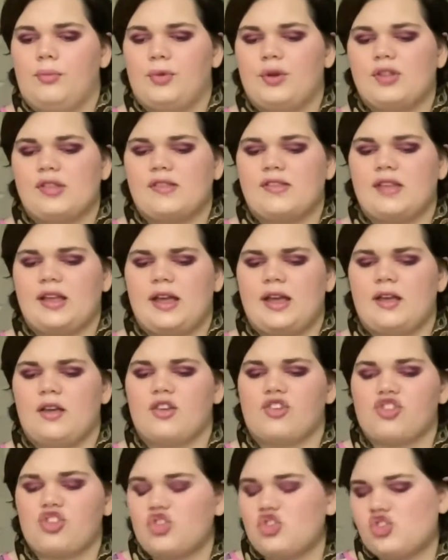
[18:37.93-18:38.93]
they
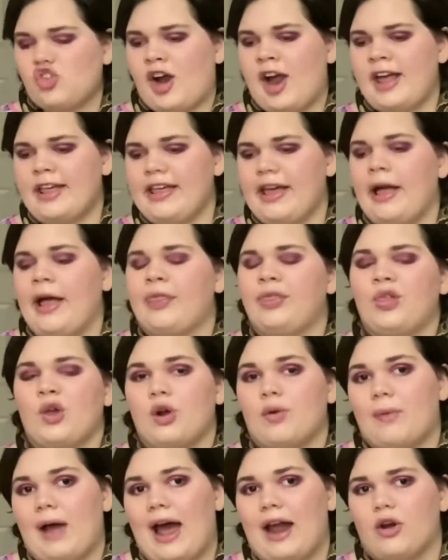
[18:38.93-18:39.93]
strike at their
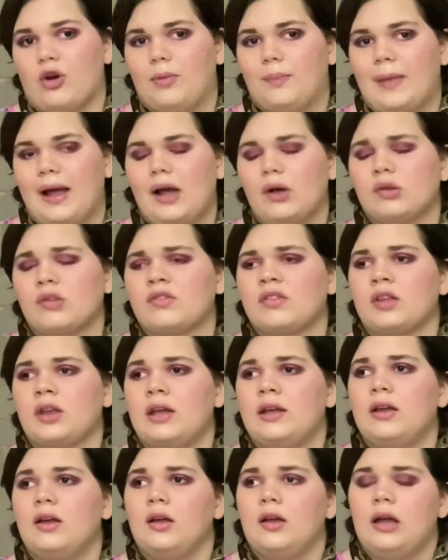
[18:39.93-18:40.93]
rat or mouse,
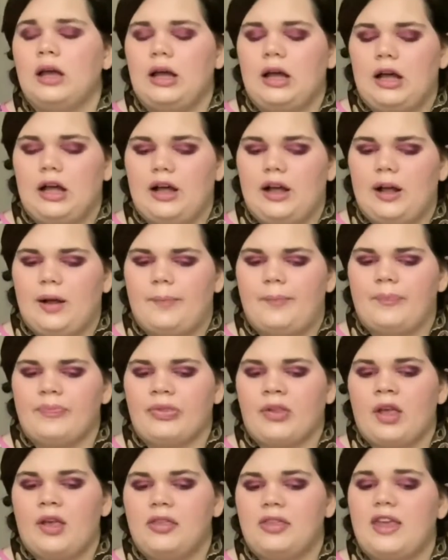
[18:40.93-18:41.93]

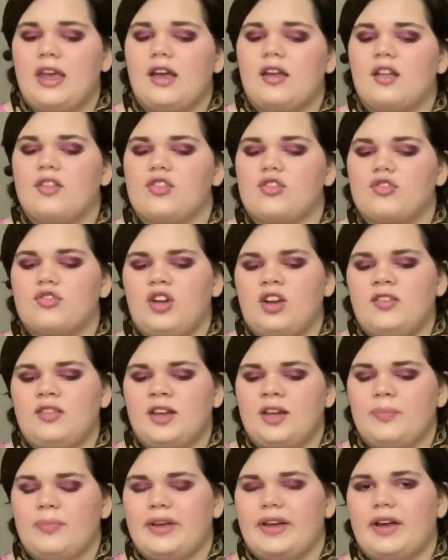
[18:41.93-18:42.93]
they constrict it
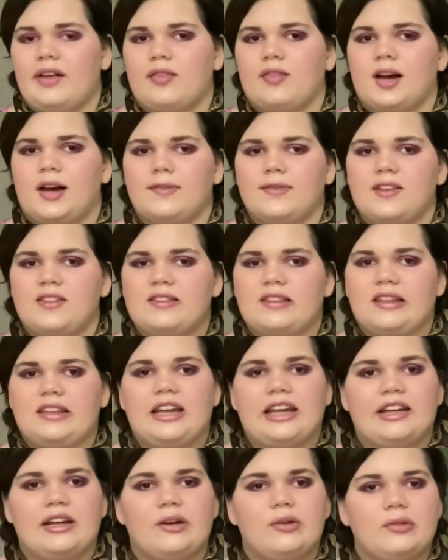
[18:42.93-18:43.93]
because obviously they
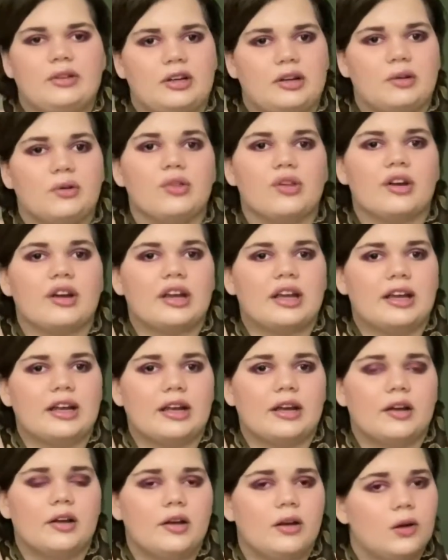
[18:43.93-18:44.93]
don't know they're
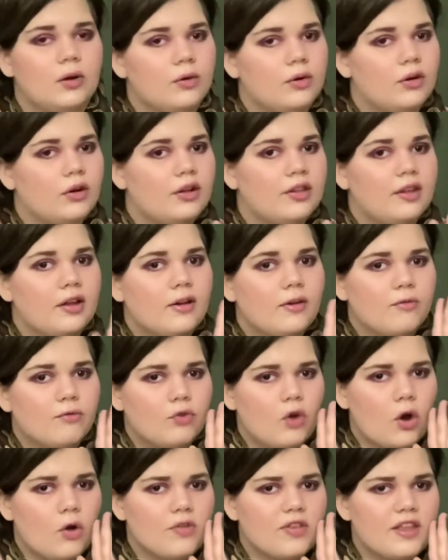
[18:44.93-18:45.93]
eating
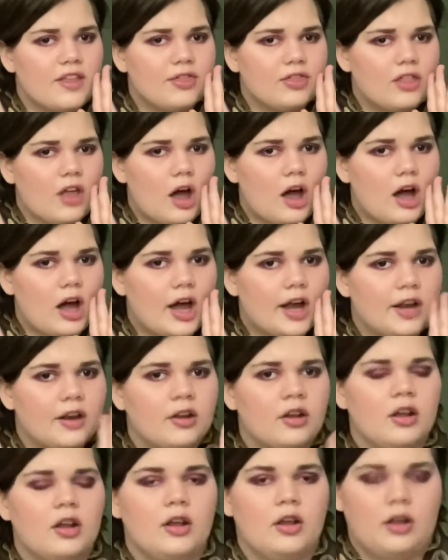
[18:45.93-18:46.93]
frozen thawed.
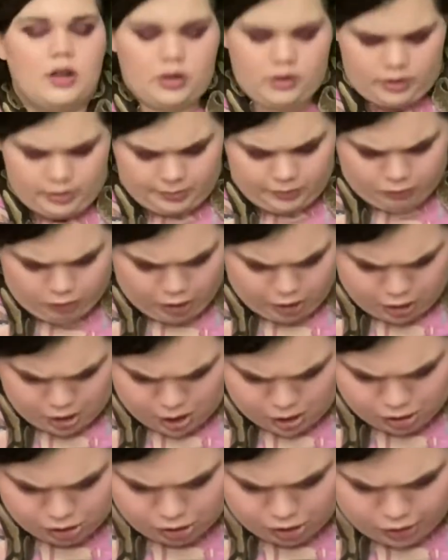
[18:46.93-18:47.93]
I'm sorry, did I
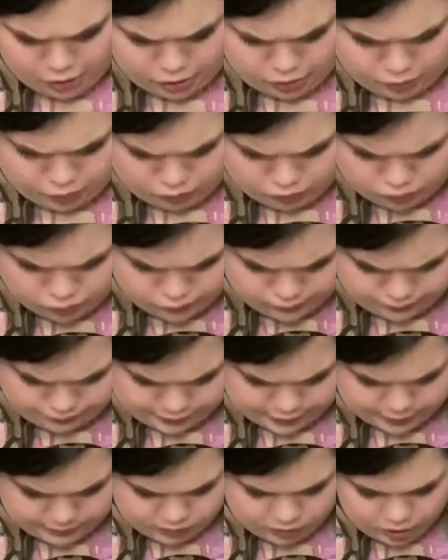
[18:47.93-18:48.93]
scare you?
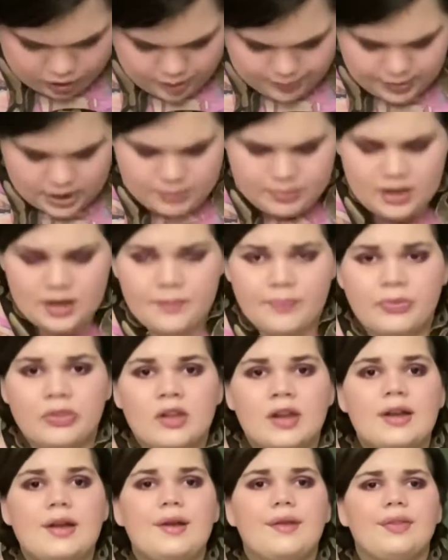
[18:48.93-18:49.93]
I'm sorry, baby.
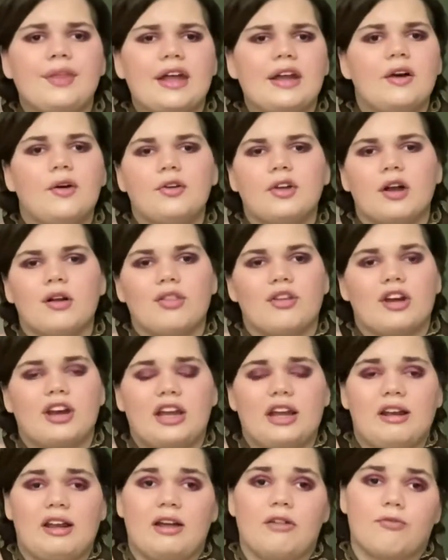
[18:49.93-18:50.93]
They don't know they're
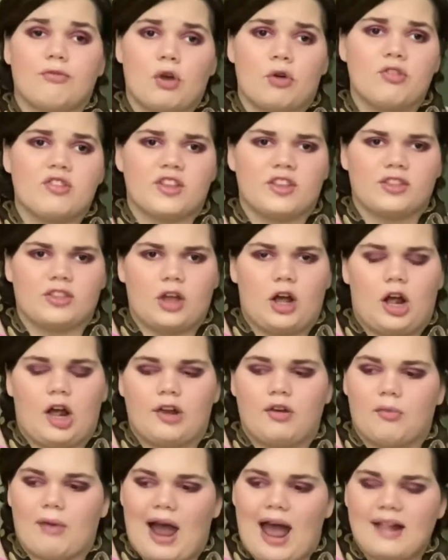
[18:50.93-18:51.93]
eating frozen thawed
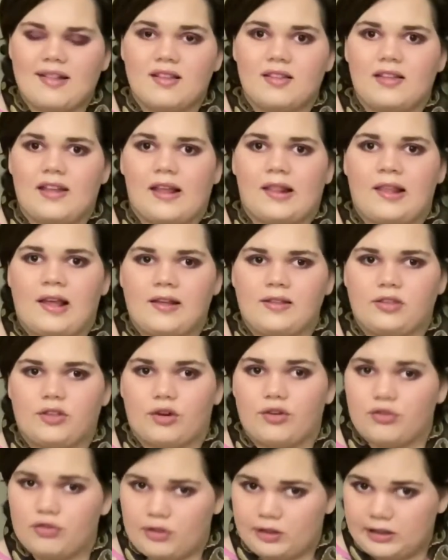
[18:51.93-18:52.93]
rats. They think they're
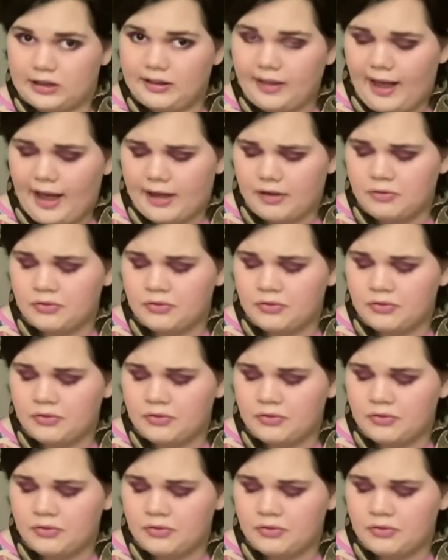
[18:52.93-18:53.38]
still alive.